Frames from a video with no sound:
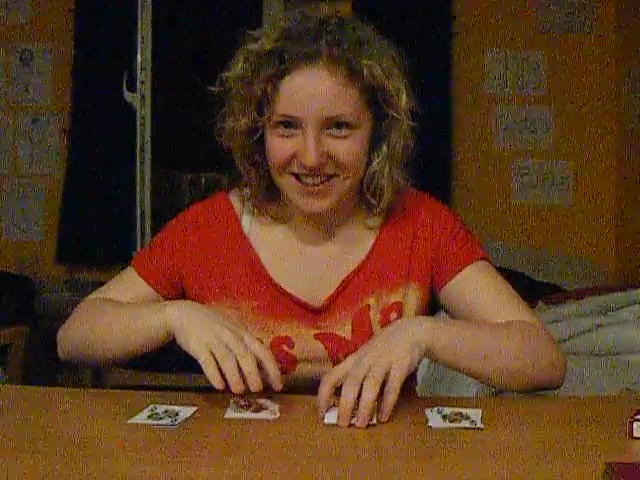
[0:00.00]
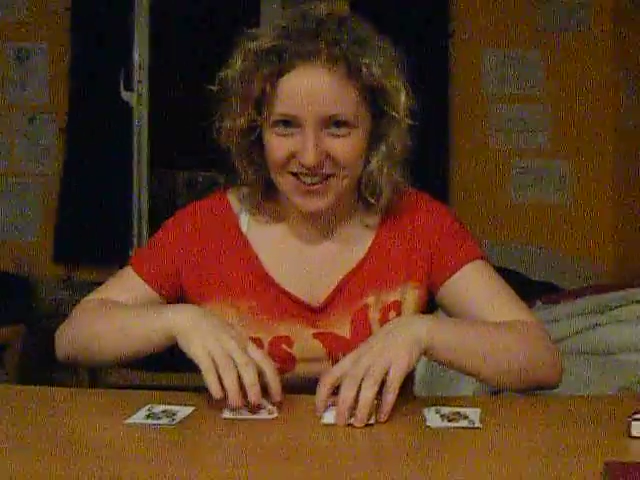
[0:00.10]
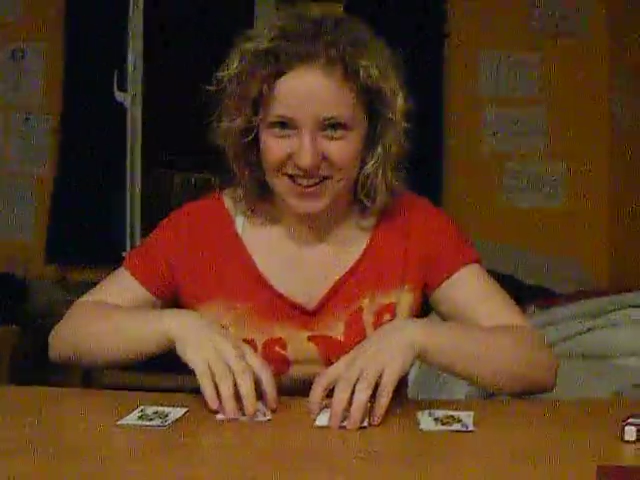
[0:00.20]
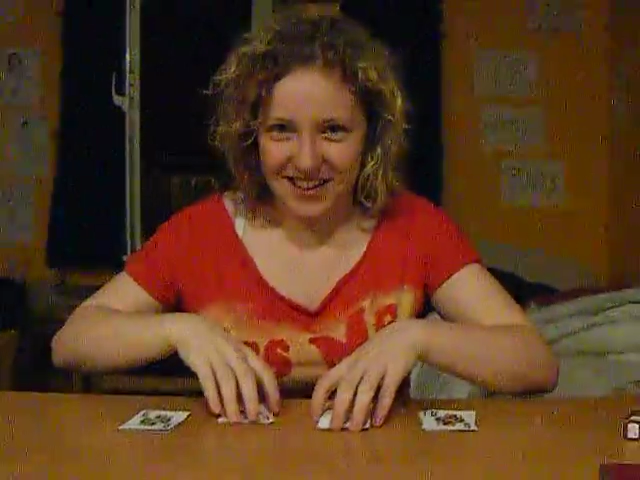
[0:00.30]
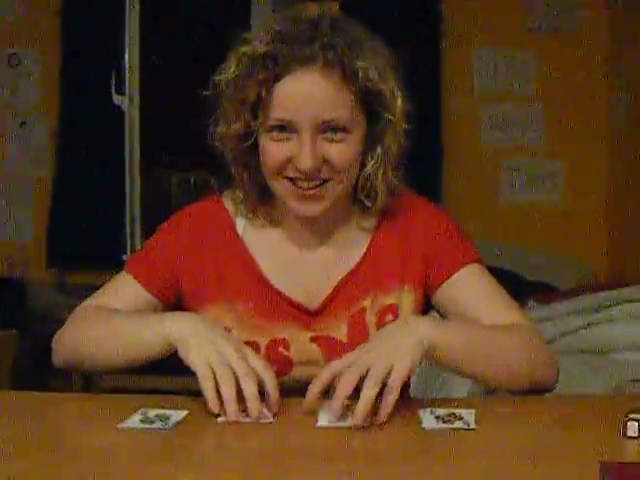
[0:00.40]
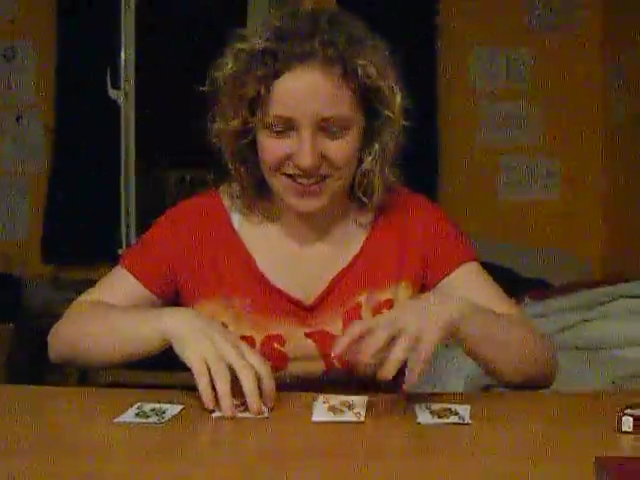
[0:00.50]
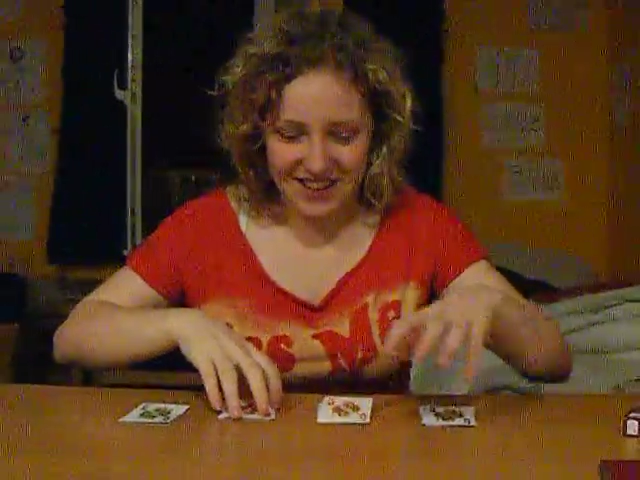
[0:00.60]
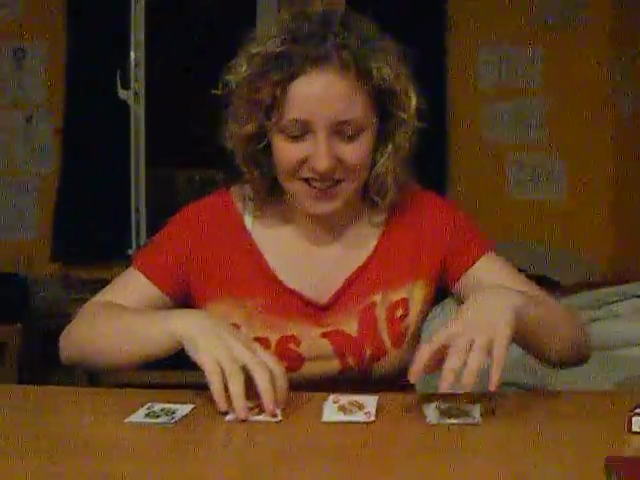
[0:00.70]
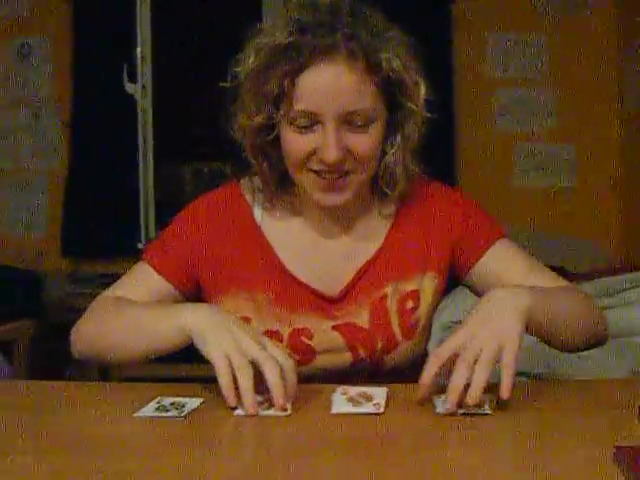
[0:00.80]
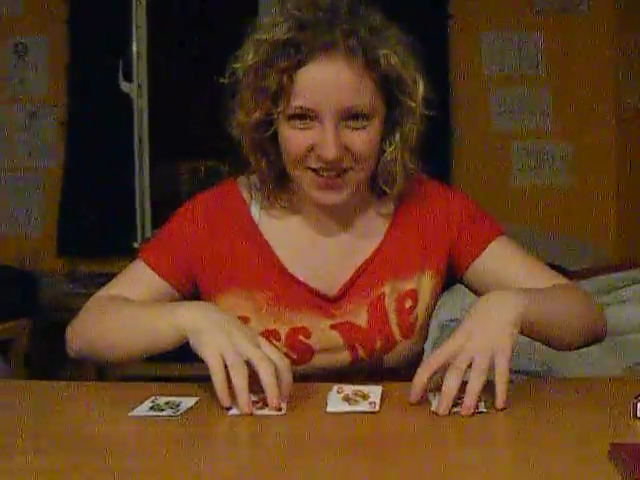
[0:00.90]
Zari is going
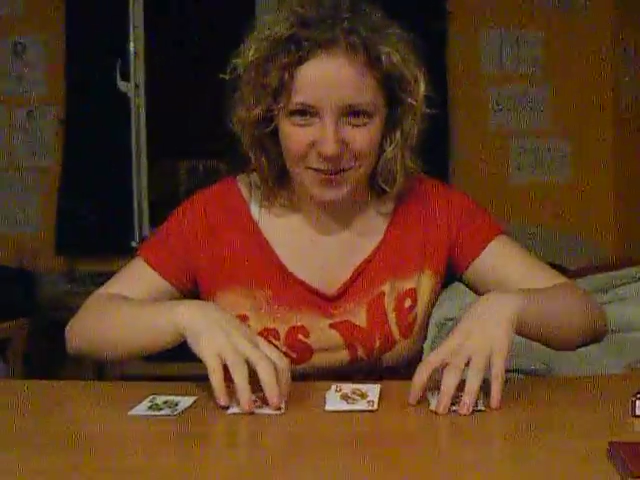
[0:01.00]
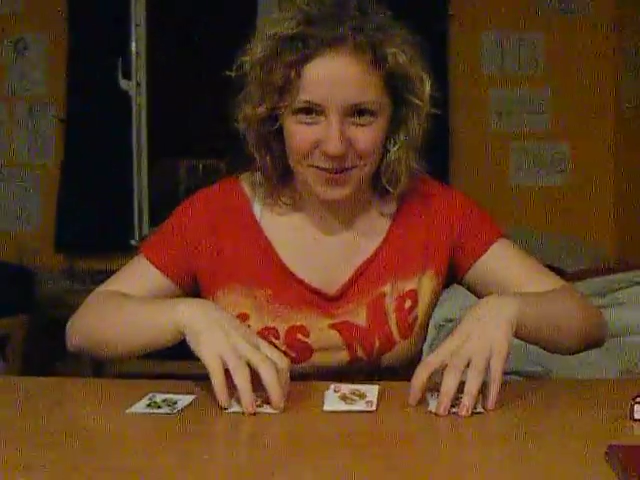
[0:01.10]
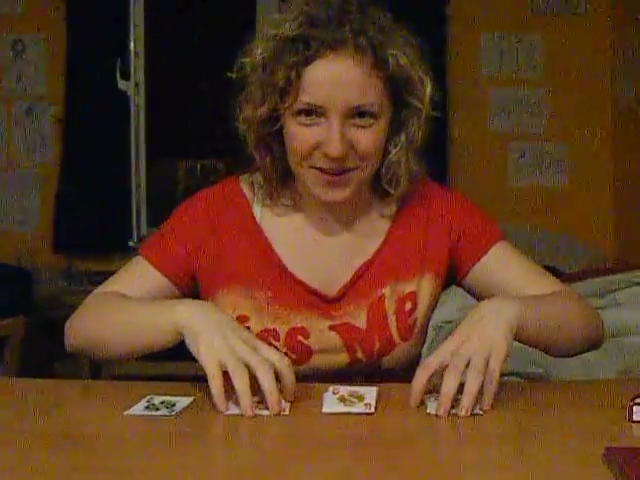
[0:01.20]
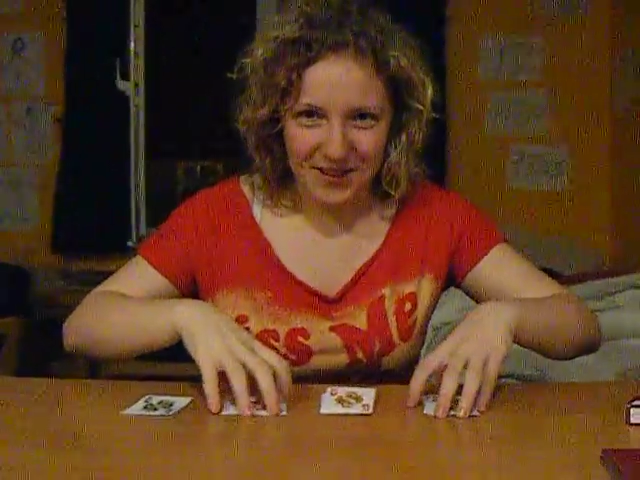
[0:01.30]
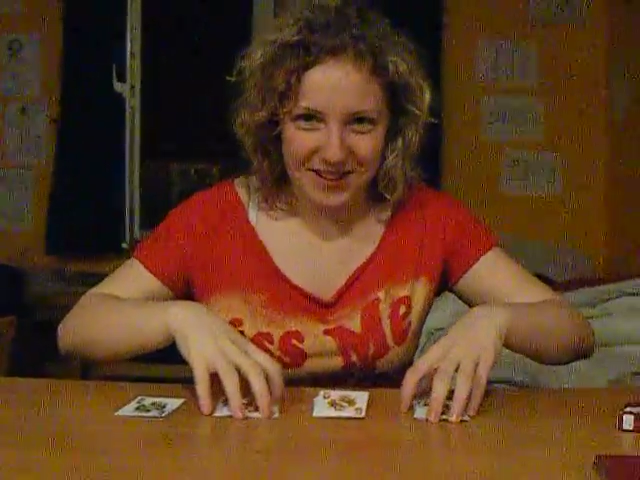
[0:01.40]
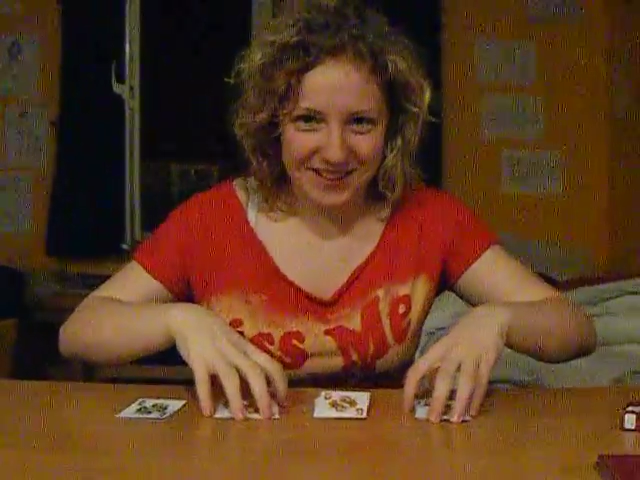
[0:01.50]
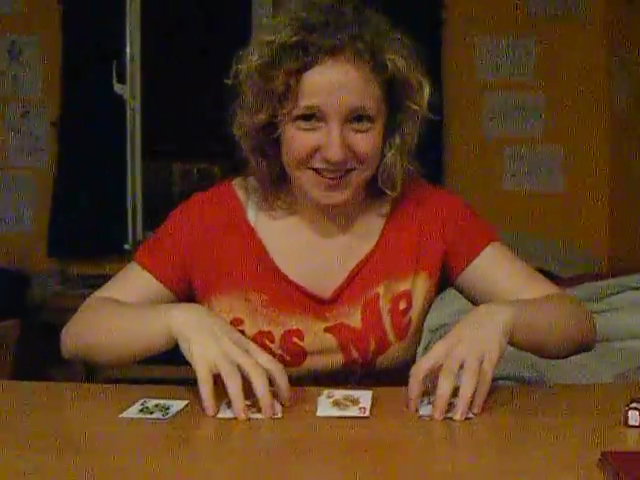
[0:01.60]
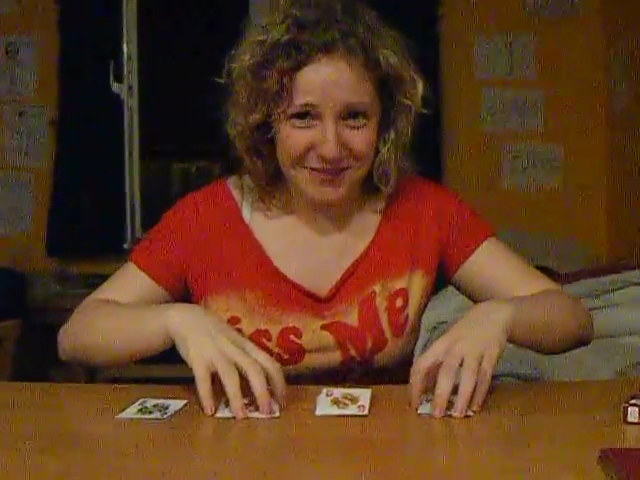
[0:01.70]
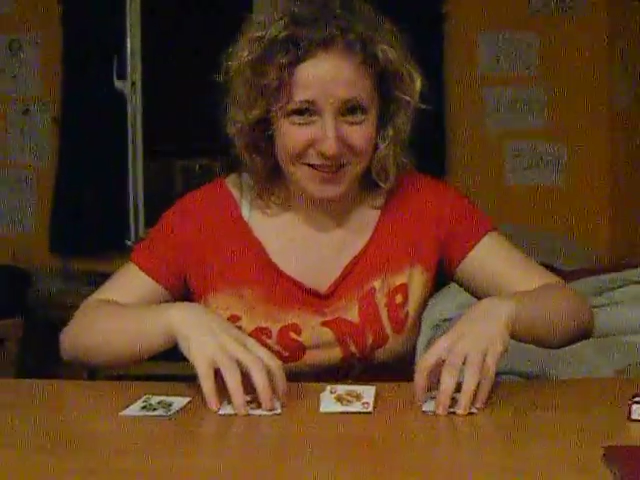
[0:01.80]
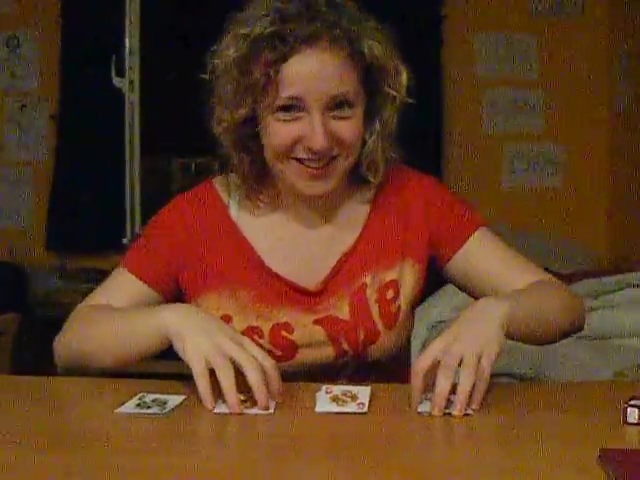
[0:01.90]
to have to help me out
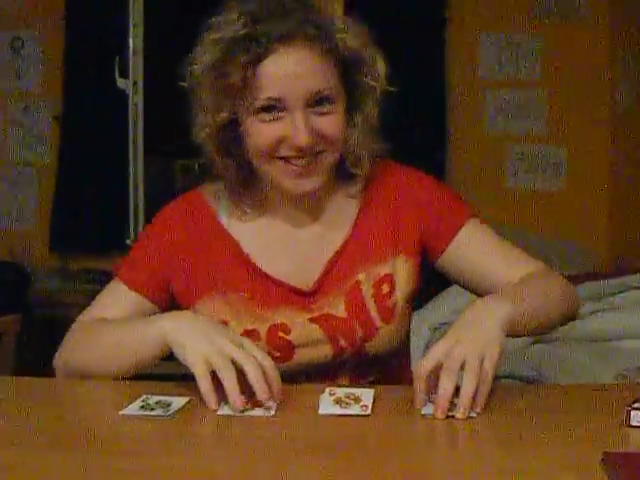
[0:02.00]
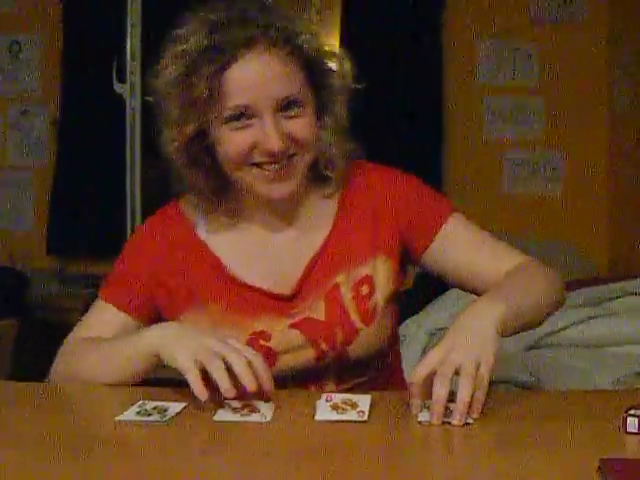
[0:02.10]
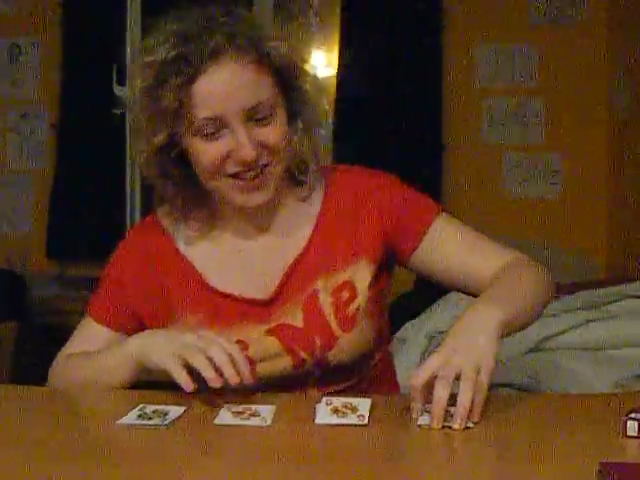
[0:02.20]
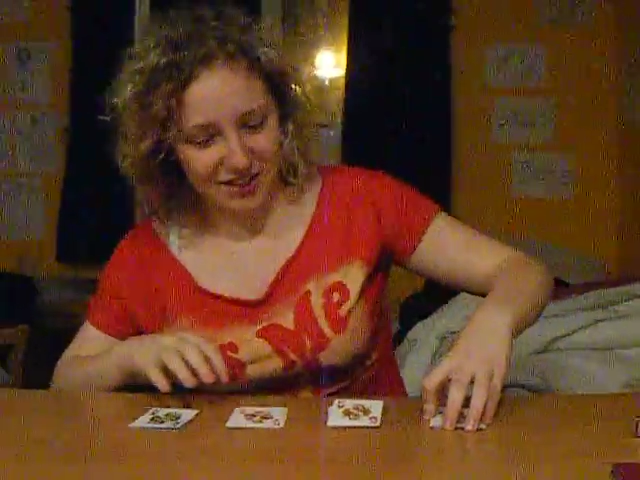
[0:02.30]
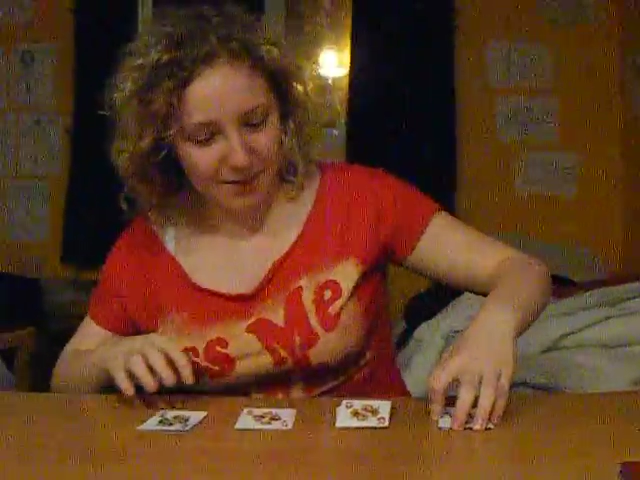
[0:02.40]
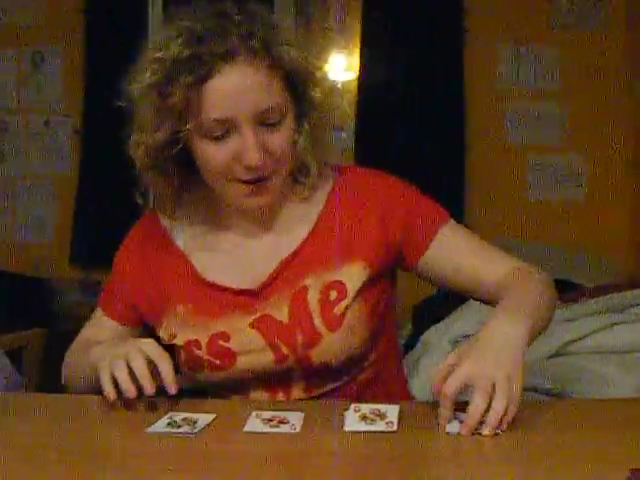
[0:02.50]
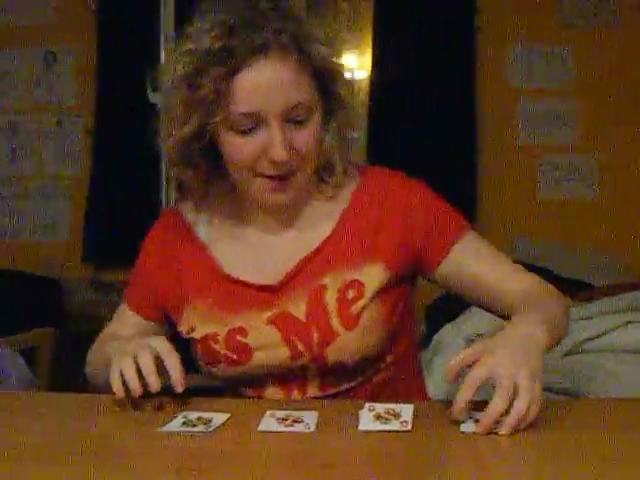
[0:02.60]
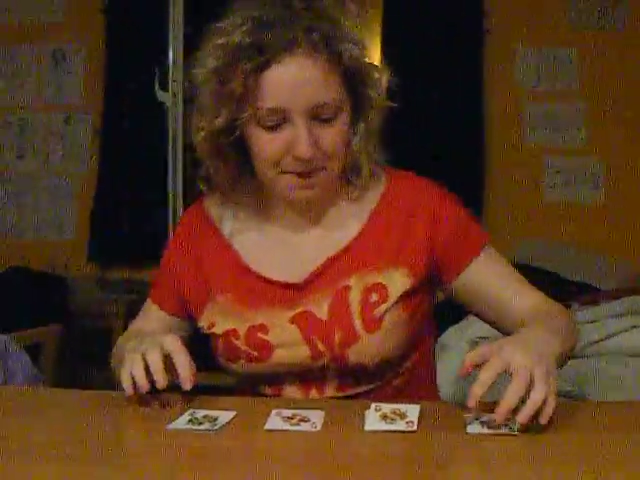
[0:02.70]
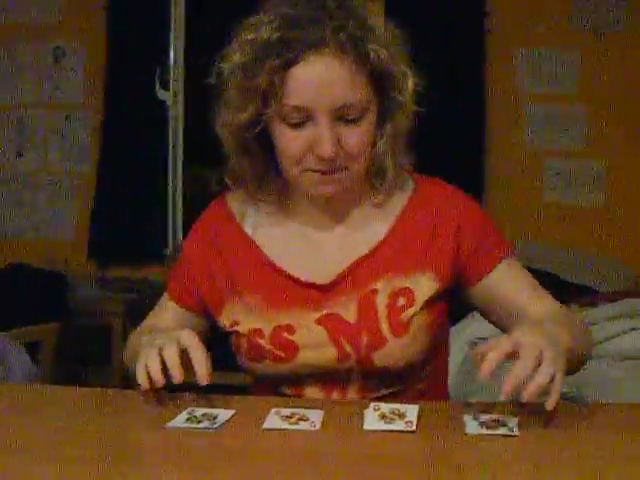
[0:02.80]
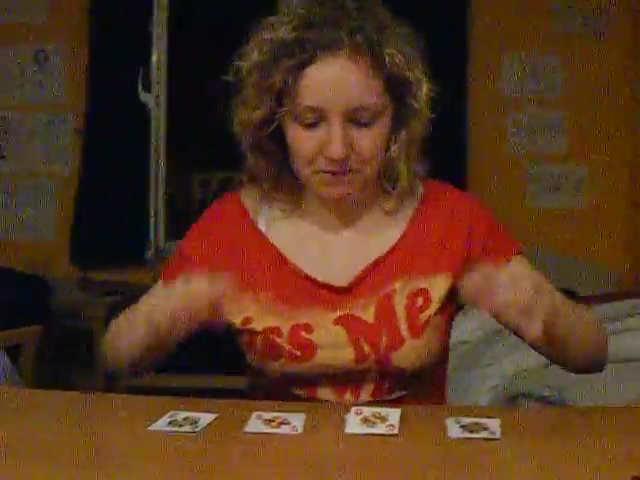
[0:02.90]
because I'm not sure
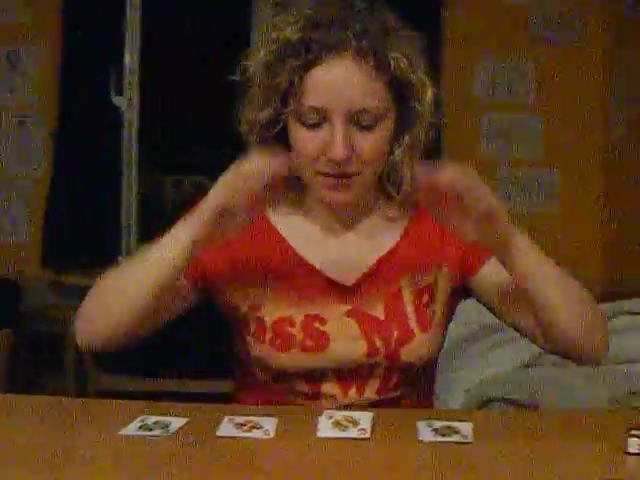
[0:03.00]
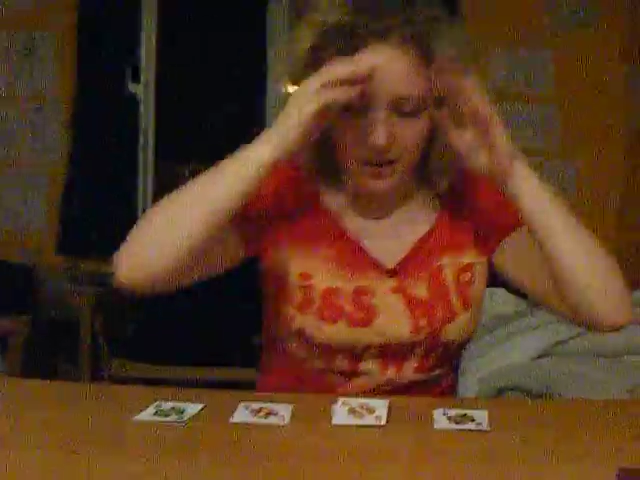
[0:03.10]
about it.